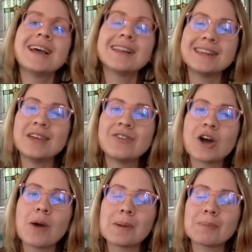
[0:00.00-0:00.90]
Leave a
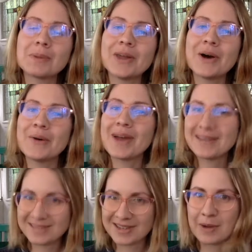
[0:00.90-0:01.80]
comment below
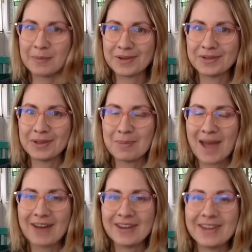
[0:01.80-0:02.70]
and tell me all
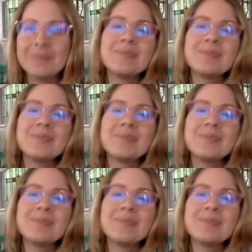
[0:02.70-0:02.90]
about it.